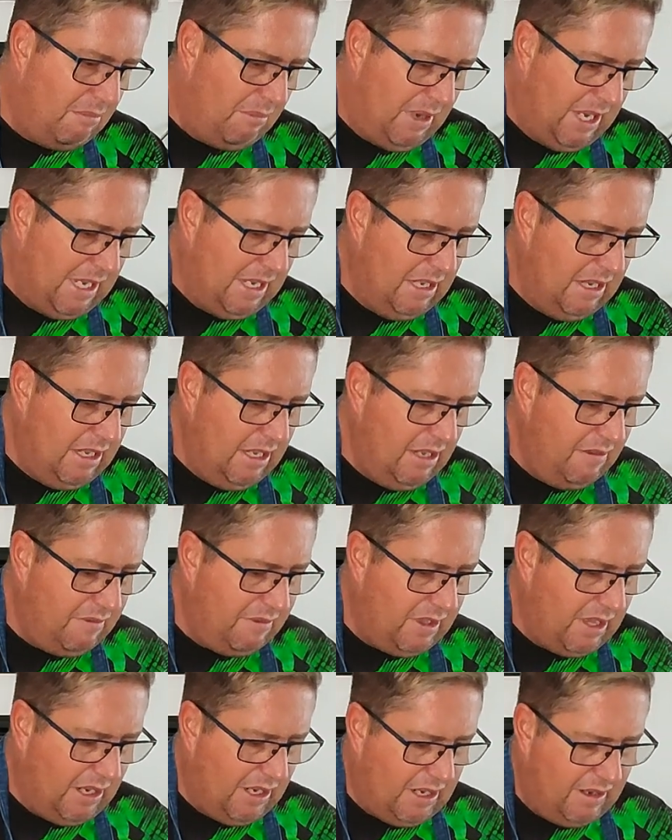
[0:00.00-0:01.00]
bay leaf
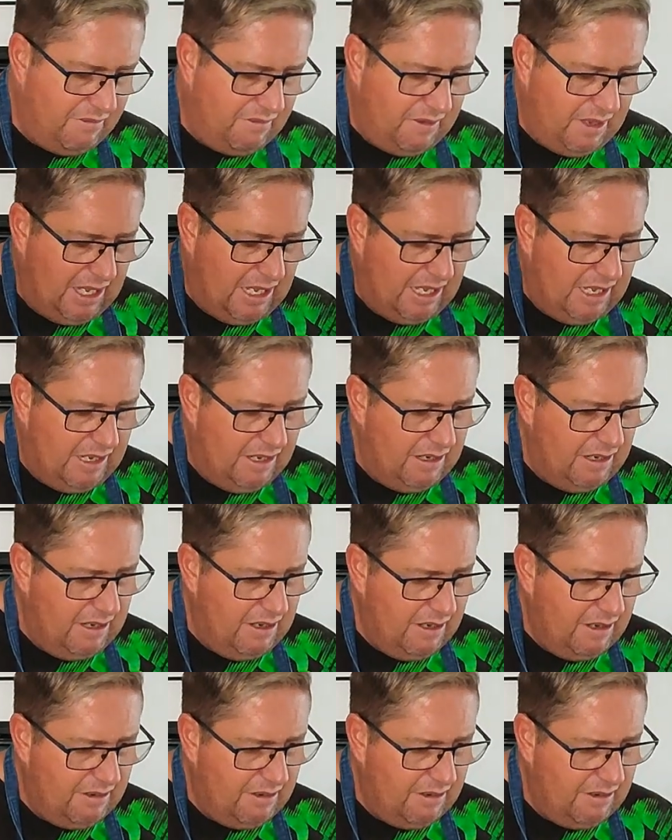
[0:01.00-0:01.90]
that I've added.